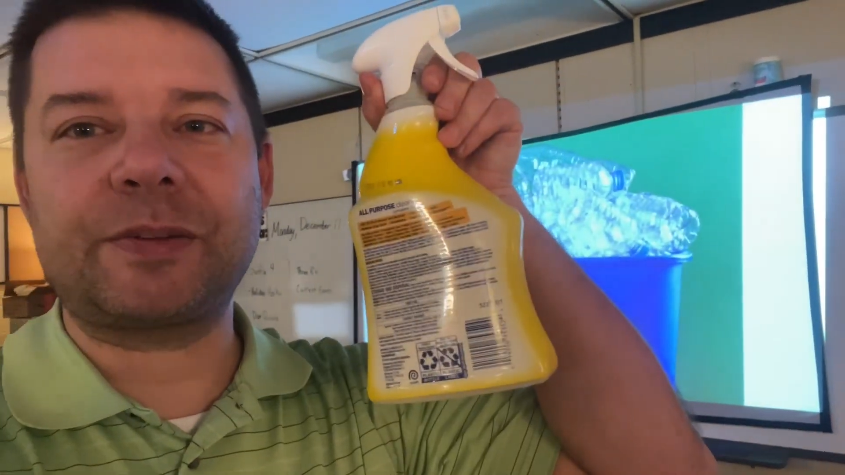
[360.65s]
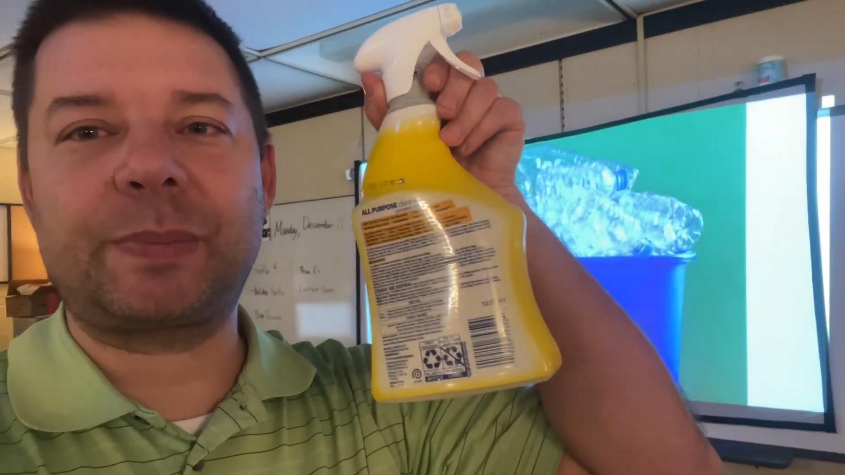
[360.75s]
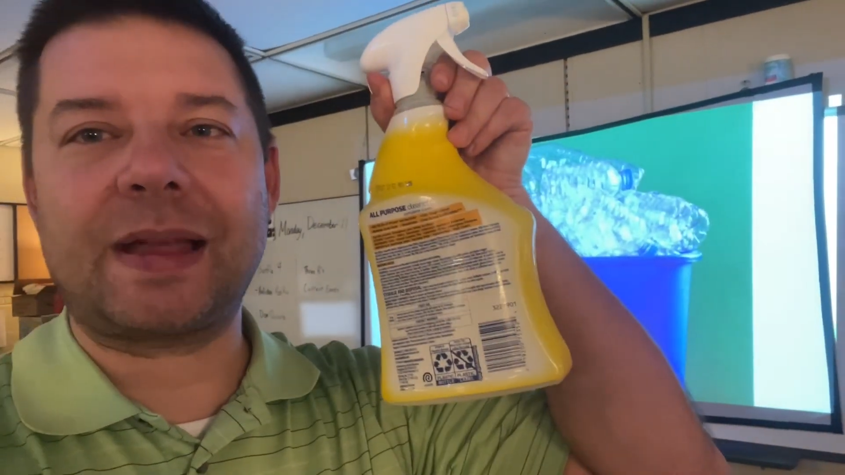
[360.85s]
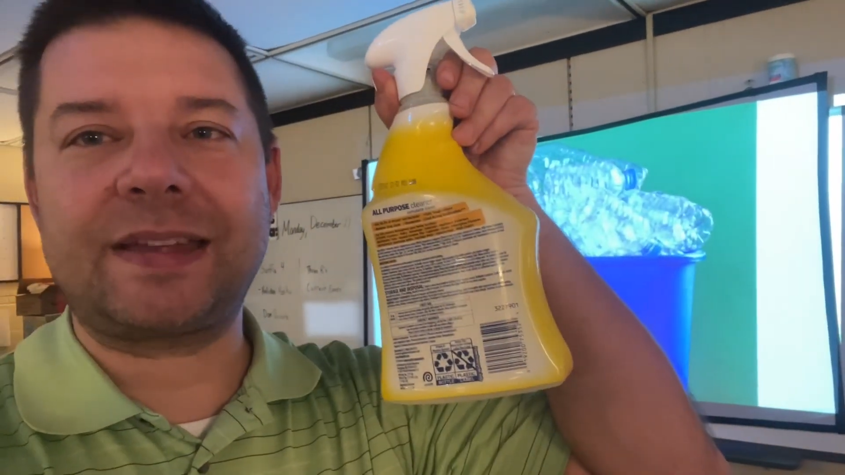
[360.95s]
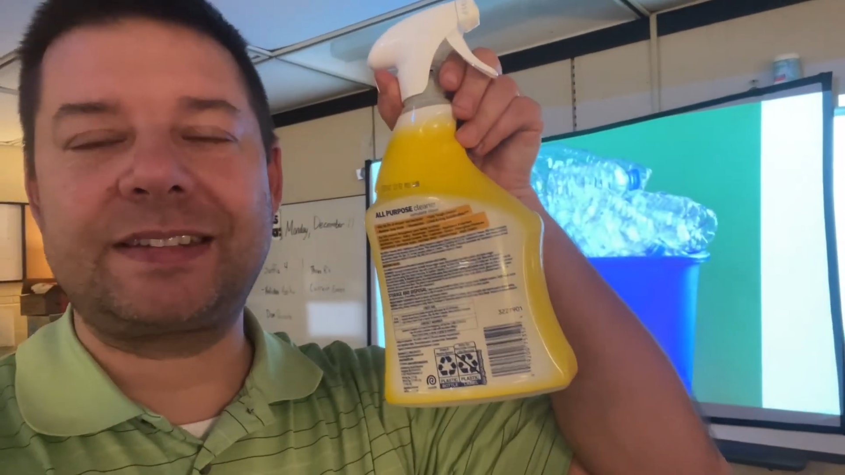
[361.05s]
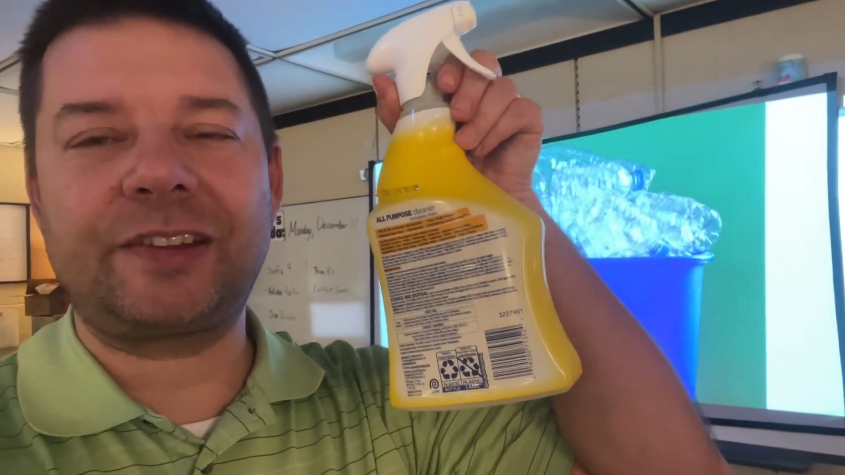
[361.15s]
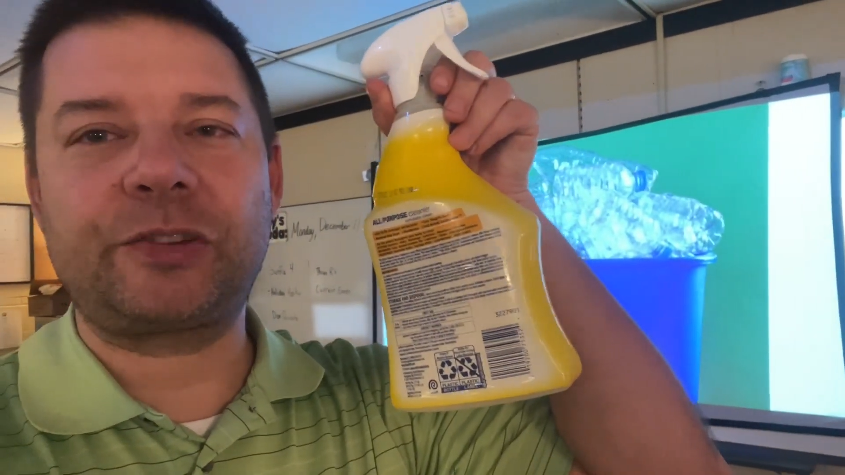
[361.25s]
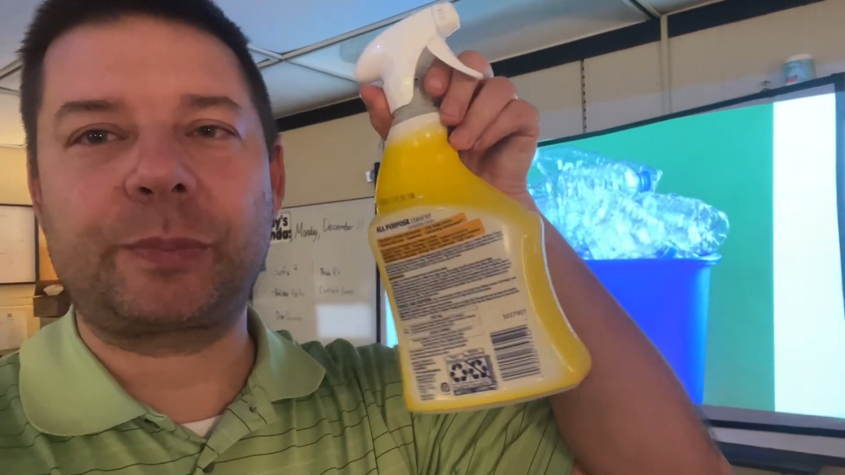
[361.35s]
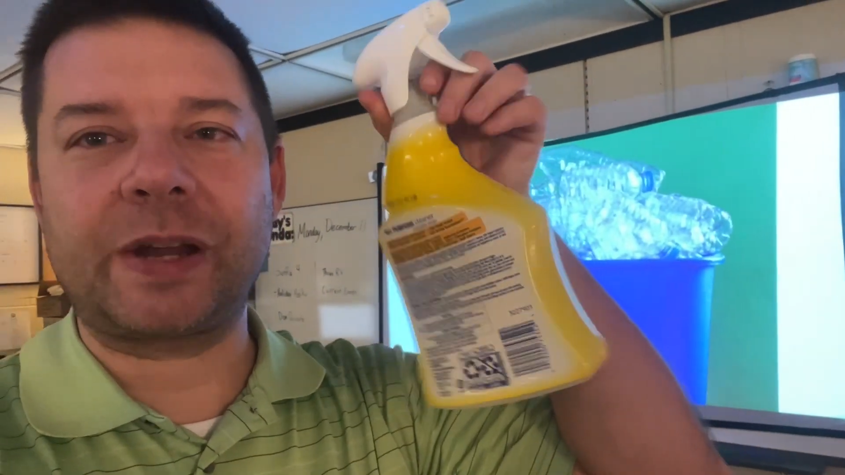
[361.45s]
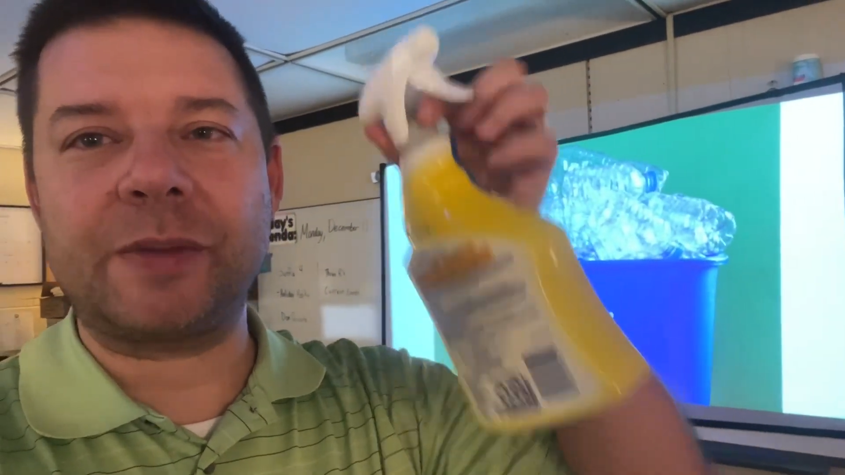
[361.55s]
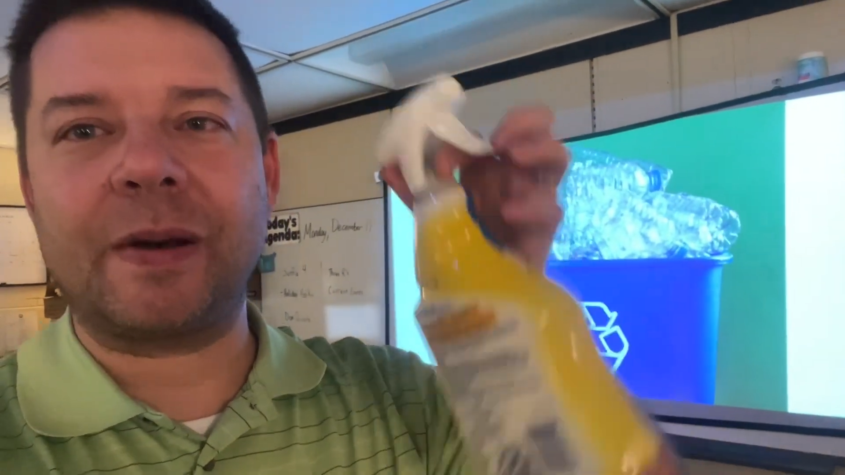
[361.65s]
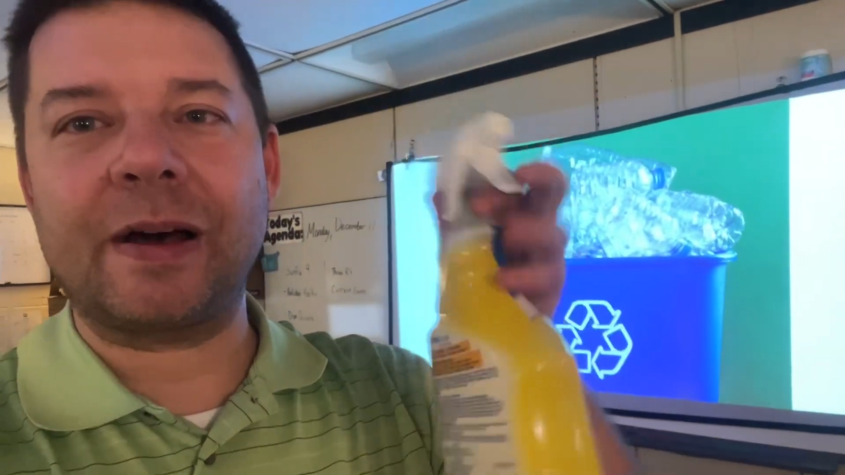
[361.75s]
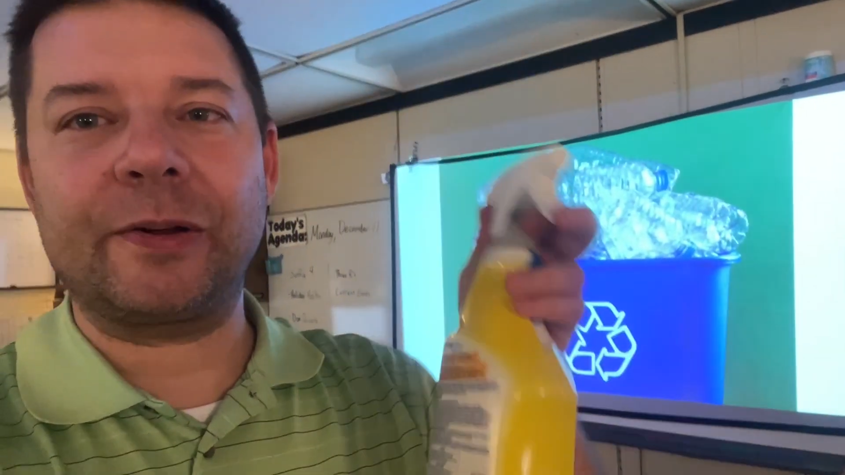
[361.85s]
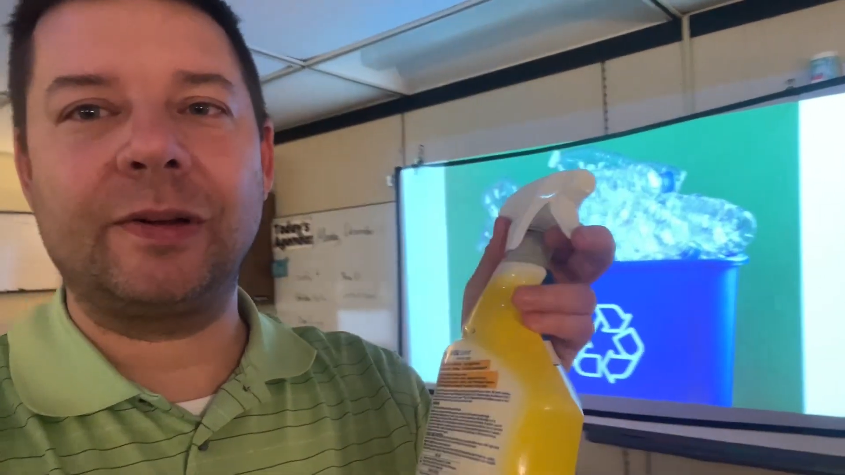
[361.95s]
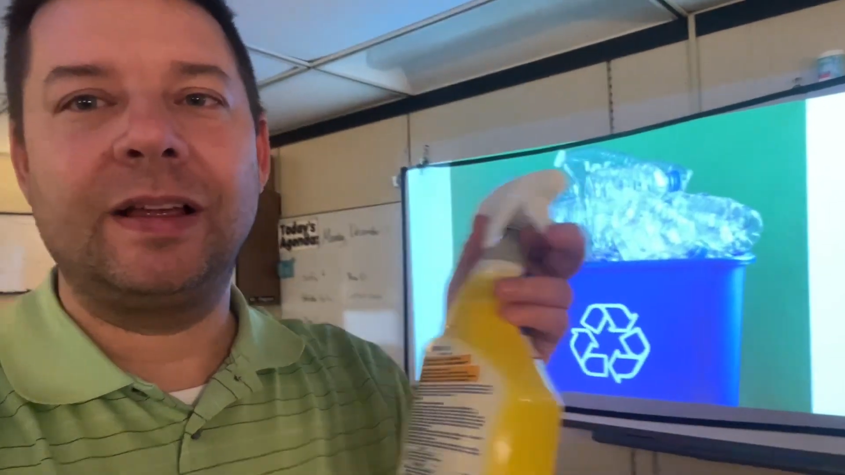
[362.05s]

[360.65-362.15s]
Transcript: a plastic spray bottle.